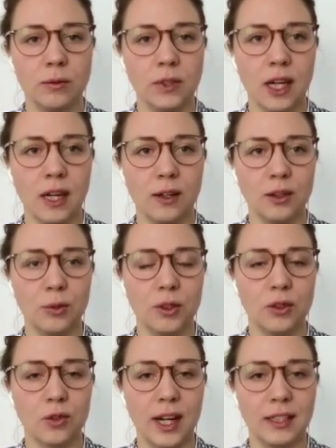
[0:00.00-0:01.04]
yeah,
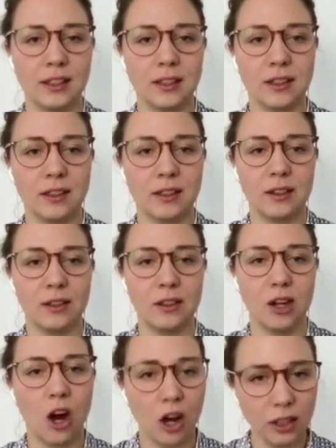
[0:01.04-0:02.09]
human rights
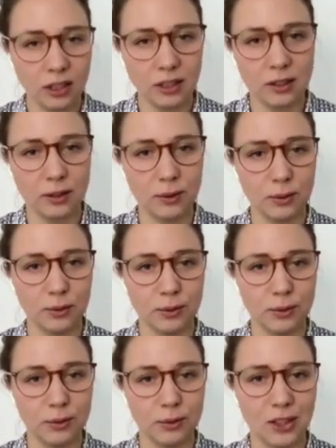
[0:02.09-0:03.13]
laws?
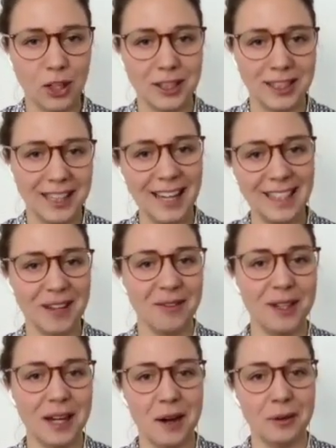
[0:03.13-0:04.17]
Not yet. I
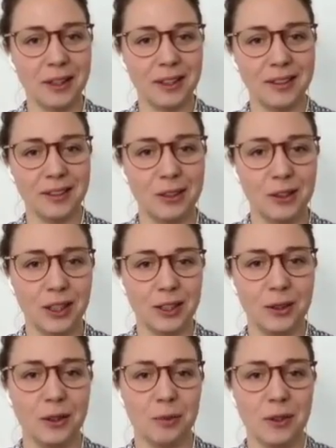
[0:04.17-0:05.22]
mean, now we're going
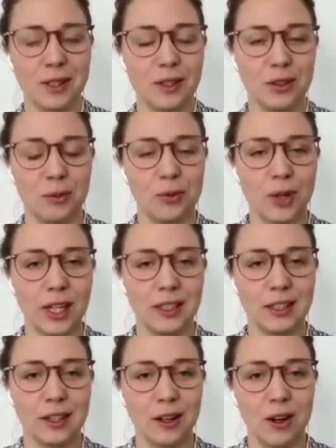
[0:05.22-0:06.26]
into the business human
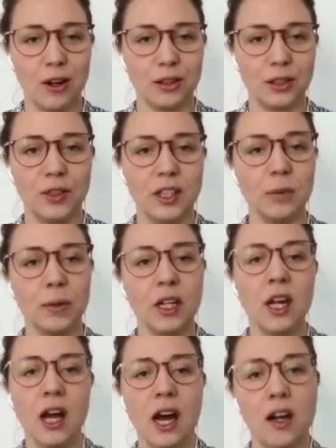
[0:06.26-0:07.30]
rights law sphere, but
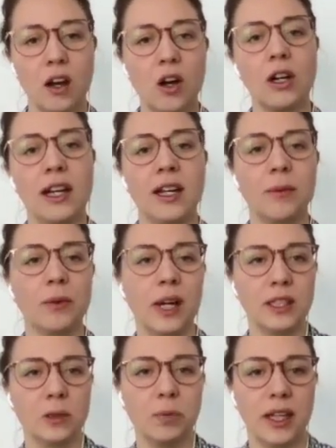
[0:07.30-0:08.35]
are all labor
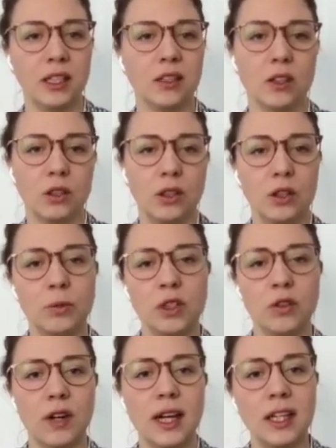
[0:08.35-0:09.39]
rights based on
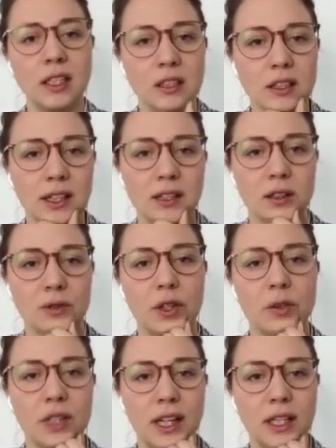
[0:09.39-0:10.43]
human rights as the
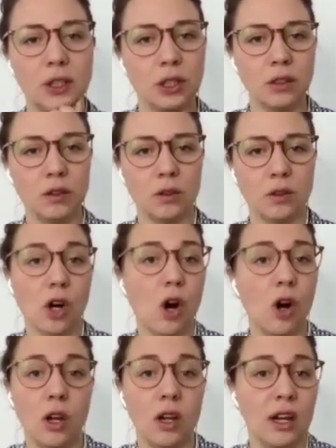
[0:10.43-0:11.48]
foundation or
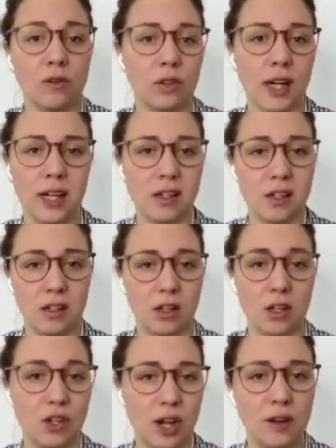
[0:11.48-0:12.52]
all rights
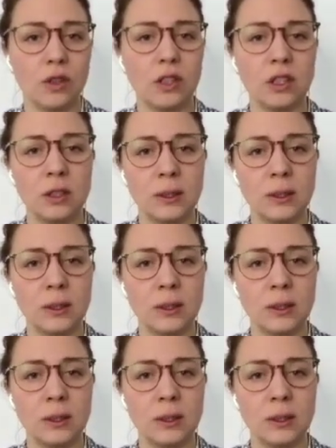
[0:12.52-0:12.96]
in general?